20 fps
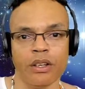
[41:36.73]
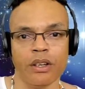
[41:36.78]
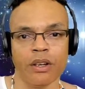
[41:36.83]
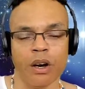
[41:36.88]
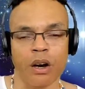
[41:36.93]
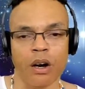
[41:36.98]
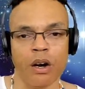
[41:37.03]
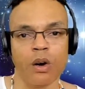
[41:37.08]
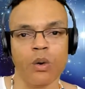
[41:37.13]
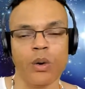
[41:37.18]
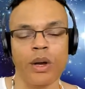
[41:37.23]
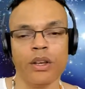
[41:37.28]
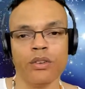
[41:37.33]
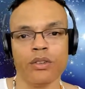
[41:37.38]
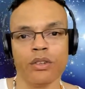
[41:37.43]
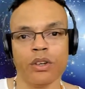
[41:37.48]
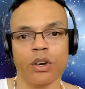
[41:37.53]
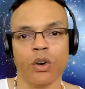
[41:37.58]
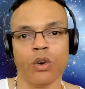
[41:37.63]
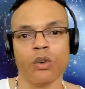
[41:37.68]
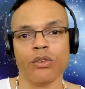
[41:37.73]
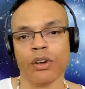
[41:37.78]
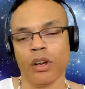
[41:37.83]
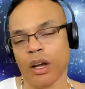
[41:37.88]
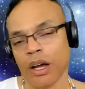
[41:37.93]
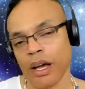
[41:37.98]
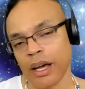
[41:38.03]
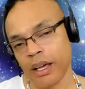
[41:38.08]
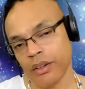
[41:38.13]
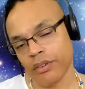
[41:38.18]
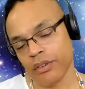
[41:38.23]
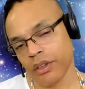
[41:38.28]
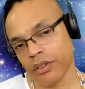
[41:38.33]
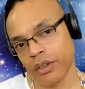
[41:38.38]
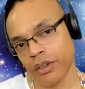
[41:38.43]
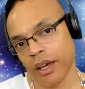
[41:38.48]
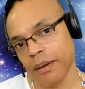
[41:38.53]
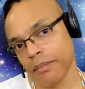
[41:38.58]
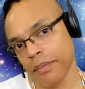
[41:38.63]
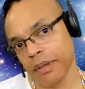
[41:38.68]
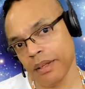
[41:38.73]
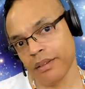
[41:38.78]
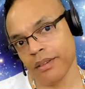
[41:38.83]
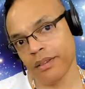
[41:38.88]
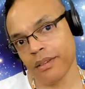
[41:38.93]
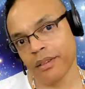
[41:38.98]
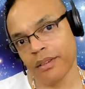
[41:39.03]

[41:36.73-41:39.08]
always go for your highest excitement.